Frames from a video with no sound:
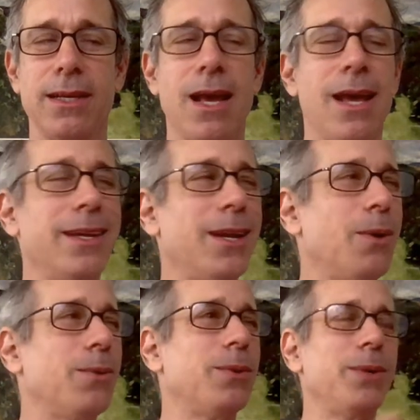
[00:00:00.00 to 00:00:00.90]

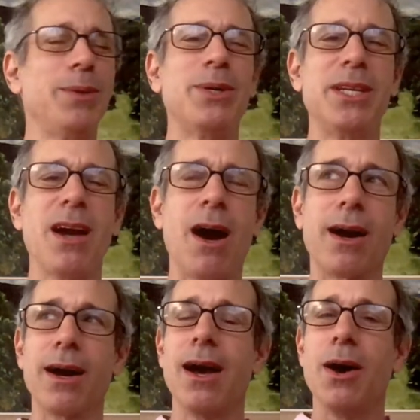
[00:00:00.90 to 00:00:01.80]
When we were
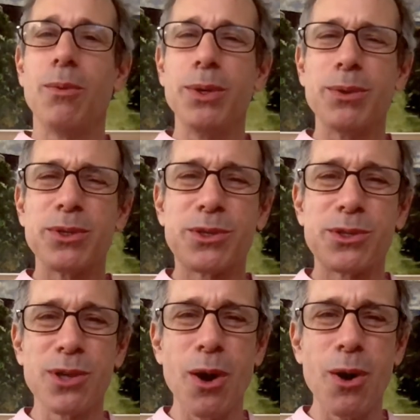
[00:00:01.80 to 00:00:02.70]
young, we were
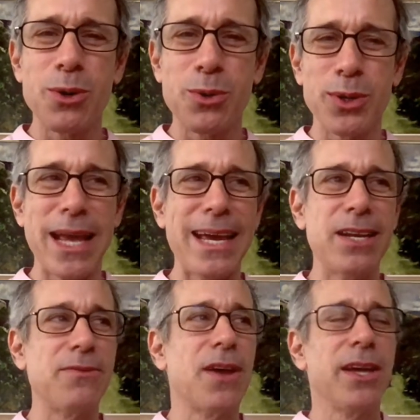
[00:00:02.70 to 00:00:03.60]
so
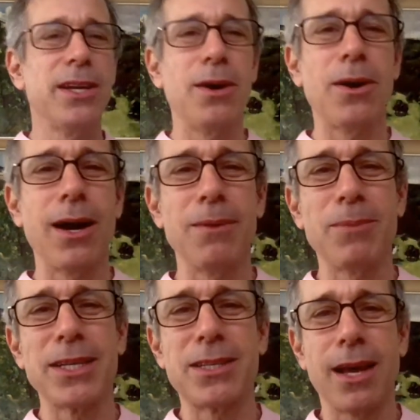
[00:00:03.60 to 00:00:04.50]
creative. My
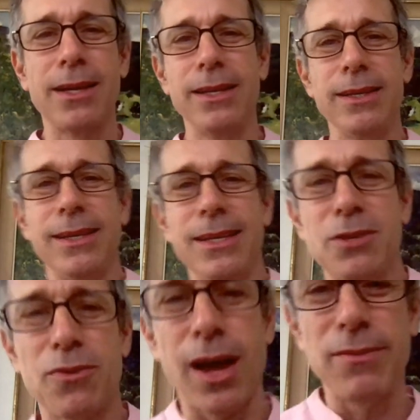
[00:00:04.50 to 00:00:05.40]
son, he's
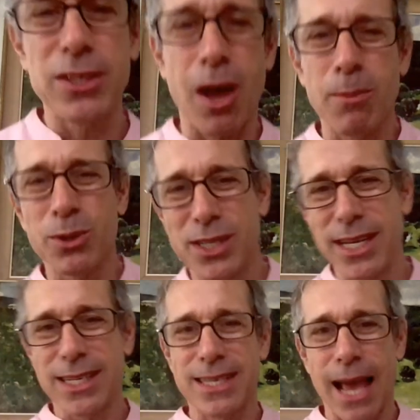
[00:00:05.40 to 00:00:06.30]
5. He's almost
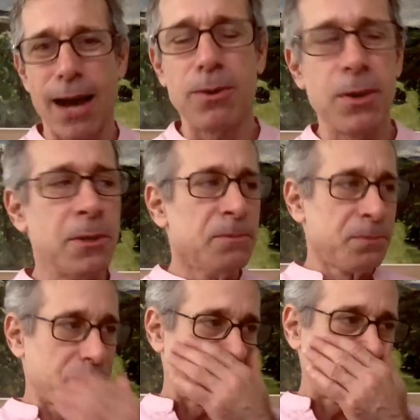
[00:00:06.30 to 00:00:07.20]
6 now.
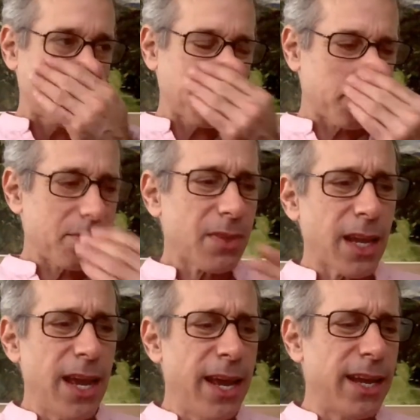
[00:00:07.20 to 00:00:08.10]

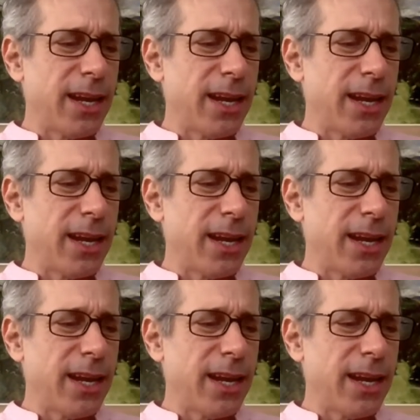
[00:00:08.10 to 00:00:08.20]
And